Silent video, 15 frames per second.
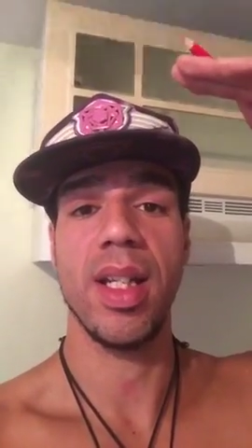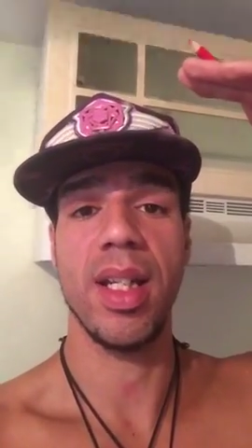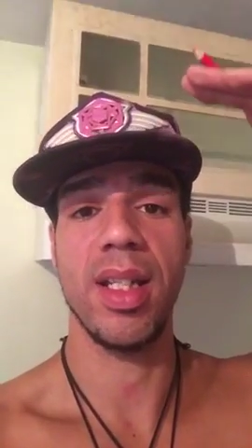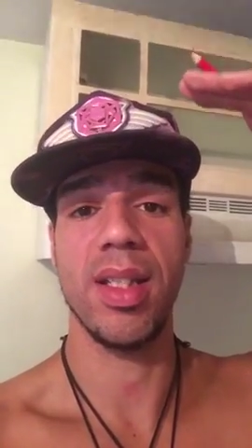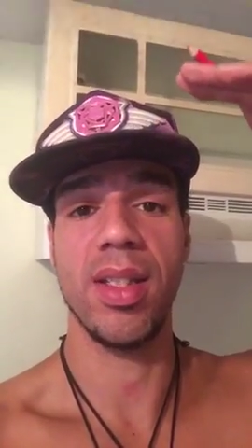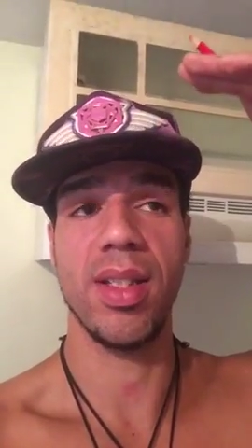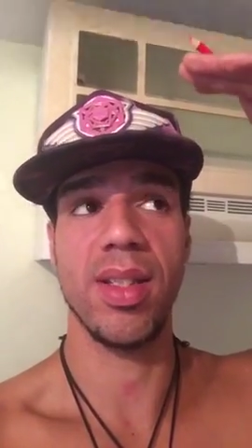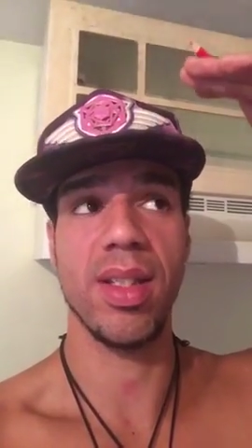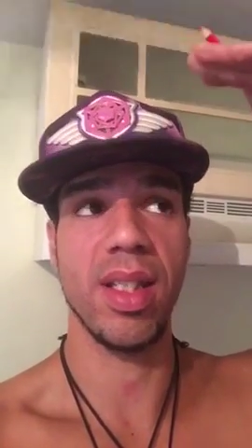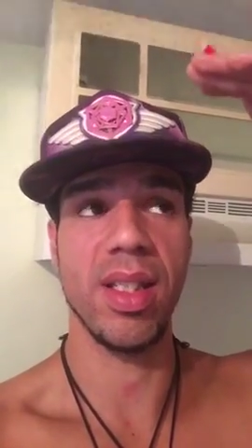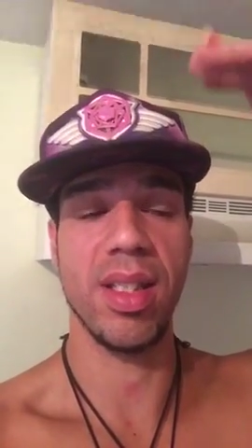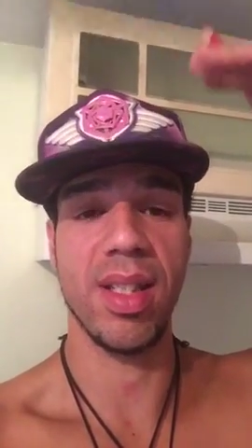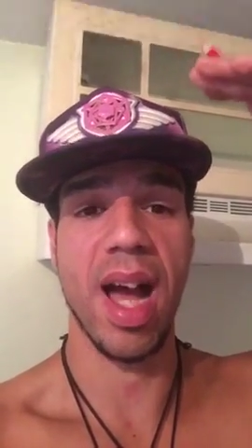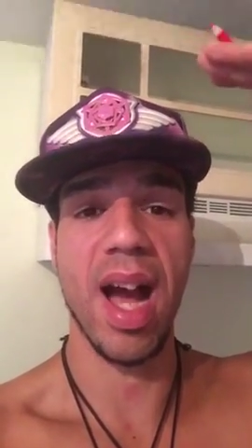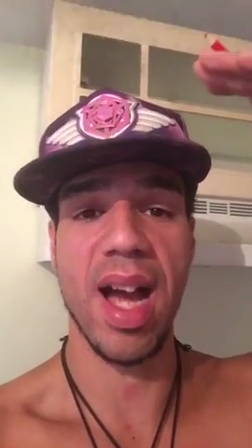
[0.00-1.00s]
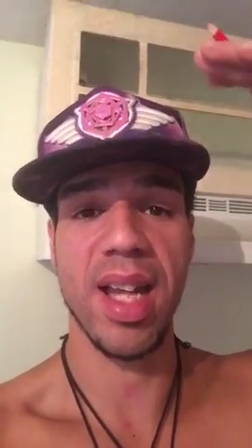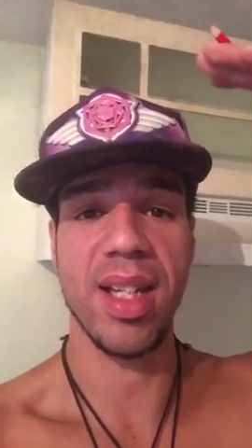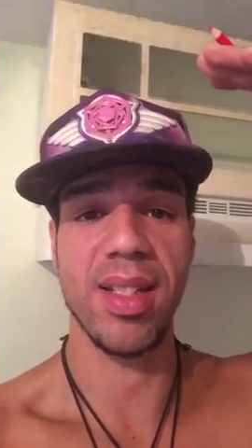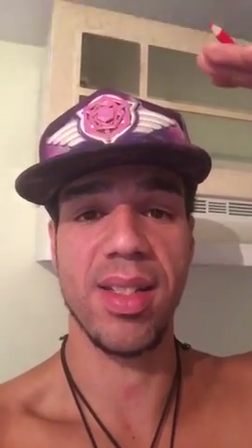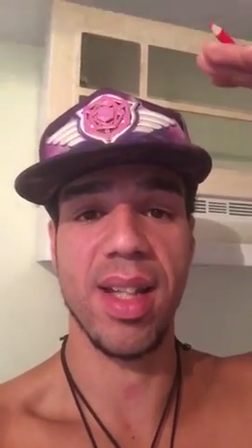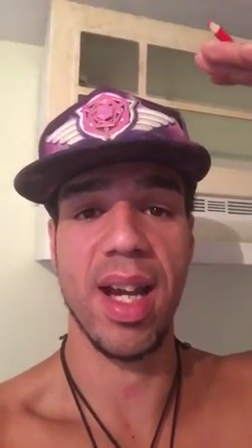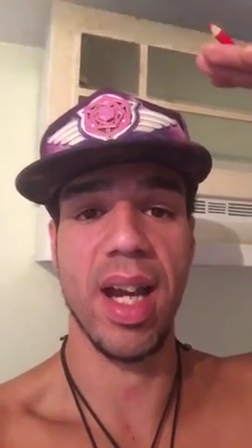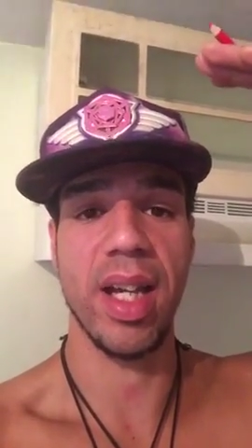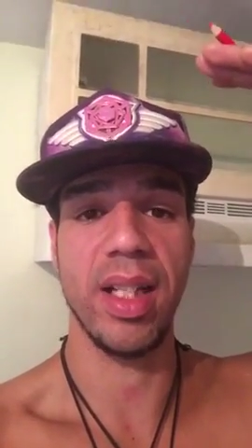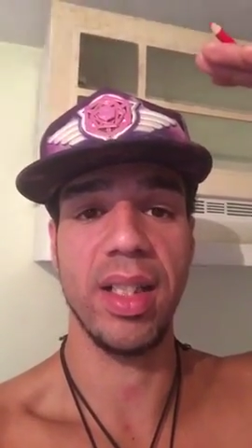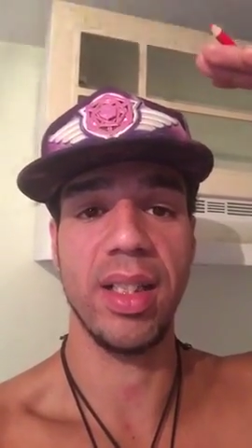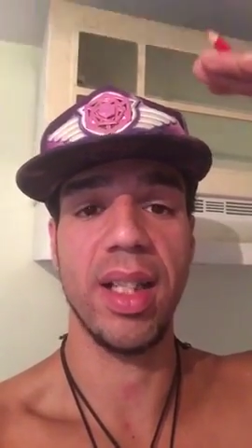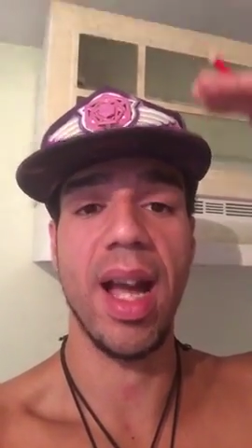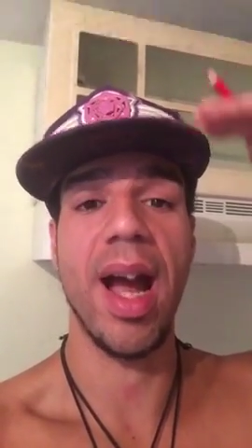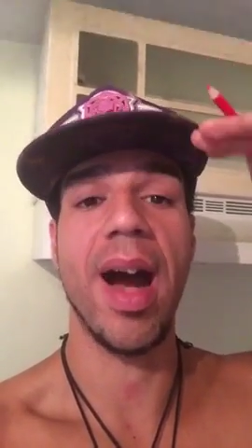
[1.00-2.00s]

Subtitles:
is high anxiety.